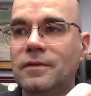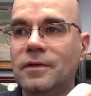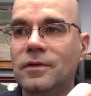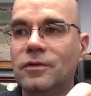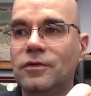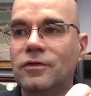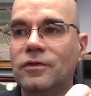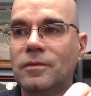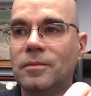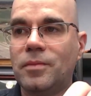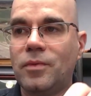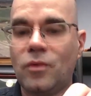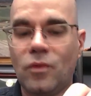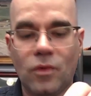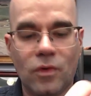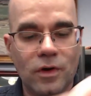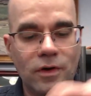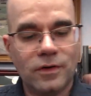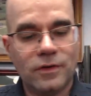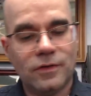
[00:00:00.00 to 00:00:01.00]

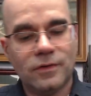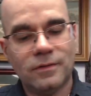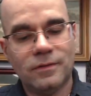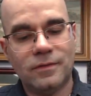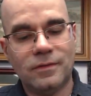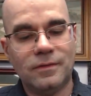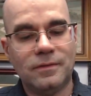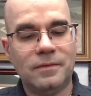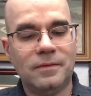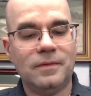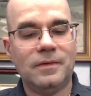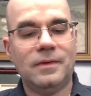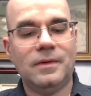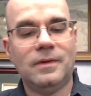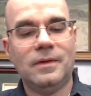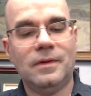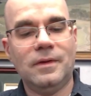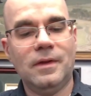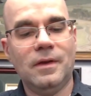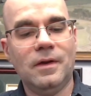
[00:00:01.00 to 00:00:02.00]
support
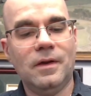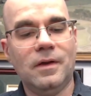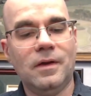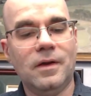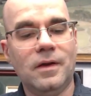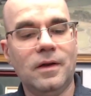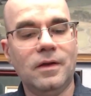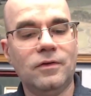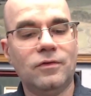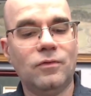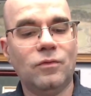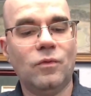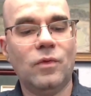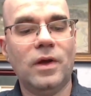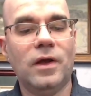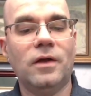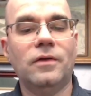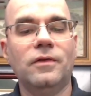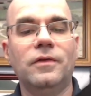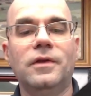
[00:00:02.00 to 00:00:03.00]
as
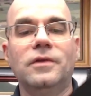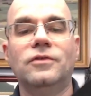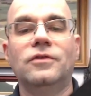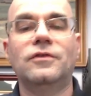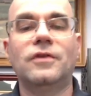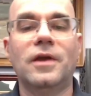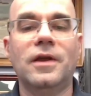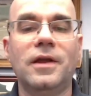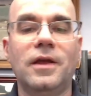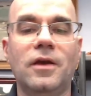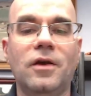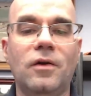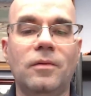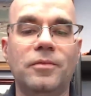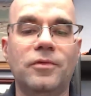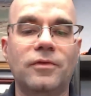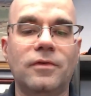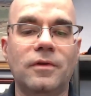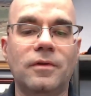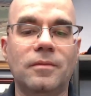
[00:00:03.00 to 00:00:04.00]
well that just kind of
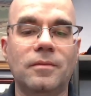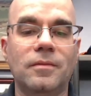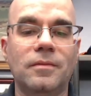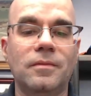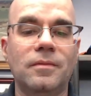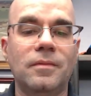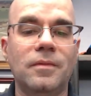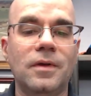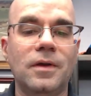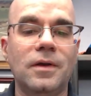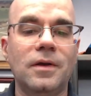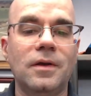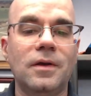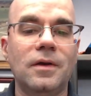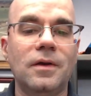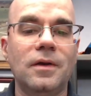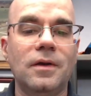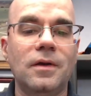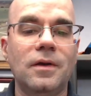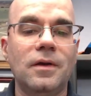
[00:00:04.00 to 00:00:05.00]
helps them
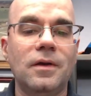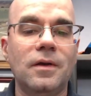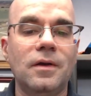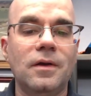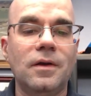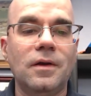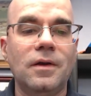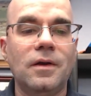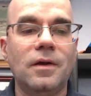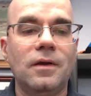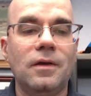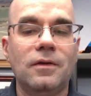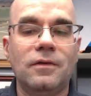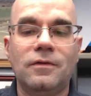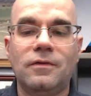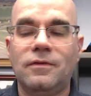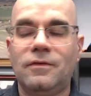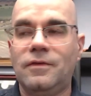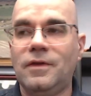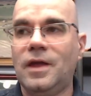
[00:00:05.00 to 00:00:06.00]

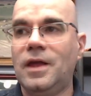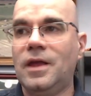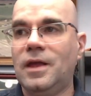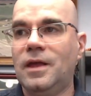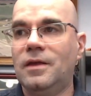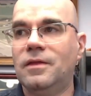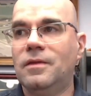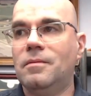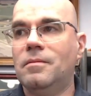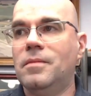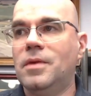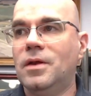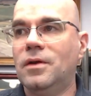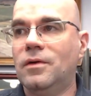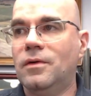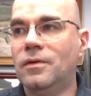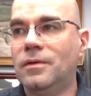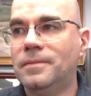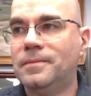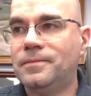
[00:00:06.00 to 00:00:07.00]
stay in the
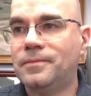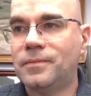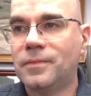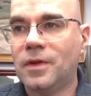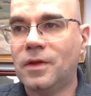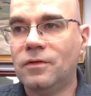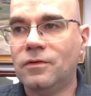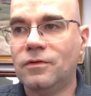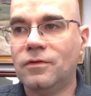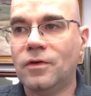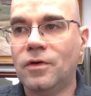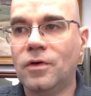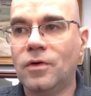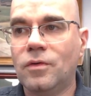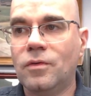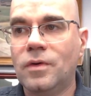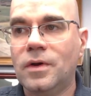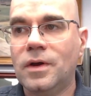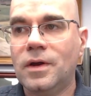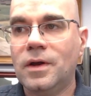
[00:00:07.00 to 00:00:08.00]
middle.
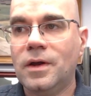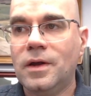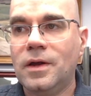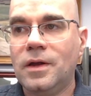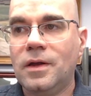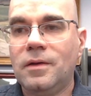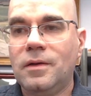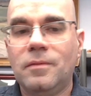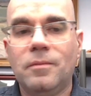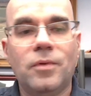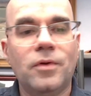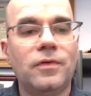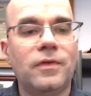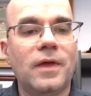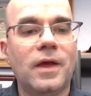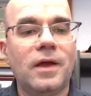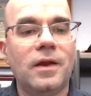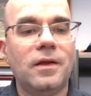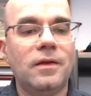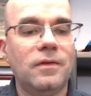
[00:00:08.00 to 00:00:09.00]
So put
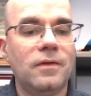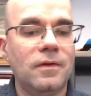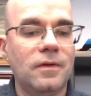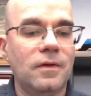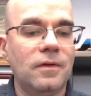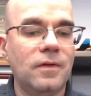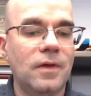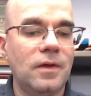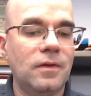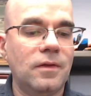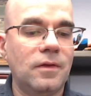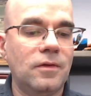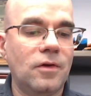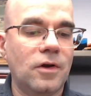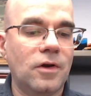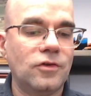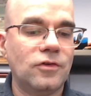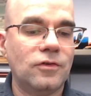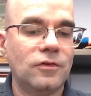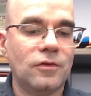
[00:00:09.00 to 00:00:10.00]
that in, and then the
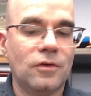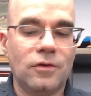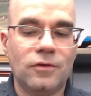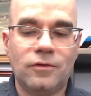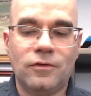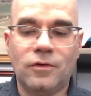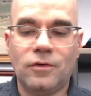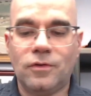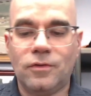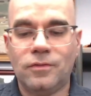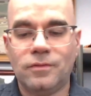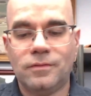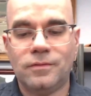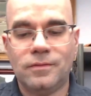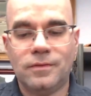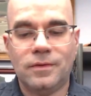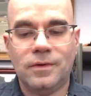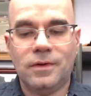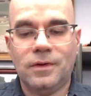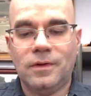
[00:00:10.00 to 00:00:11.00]
notches also,
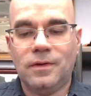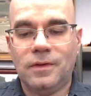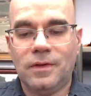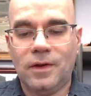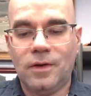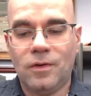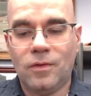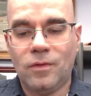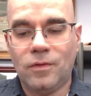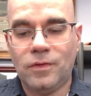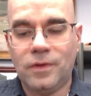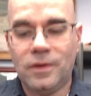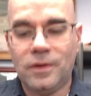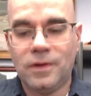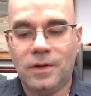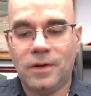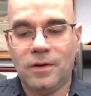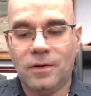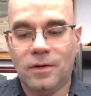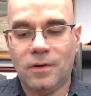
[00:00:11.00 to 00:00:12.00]
they hold in
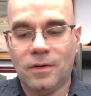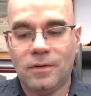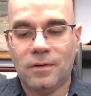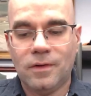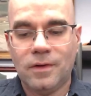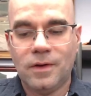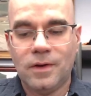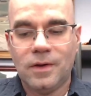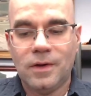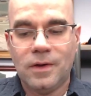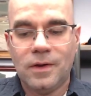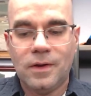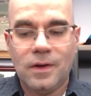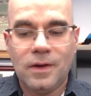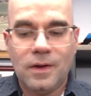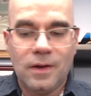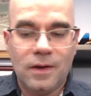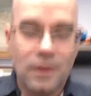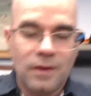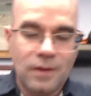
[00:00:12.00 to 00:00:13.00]
here,
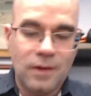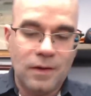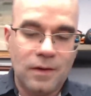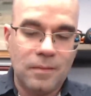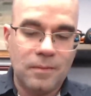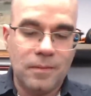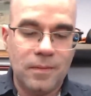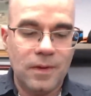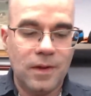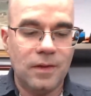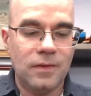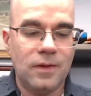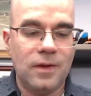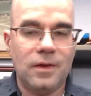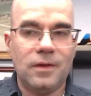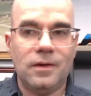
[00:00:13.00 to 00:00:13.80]
and then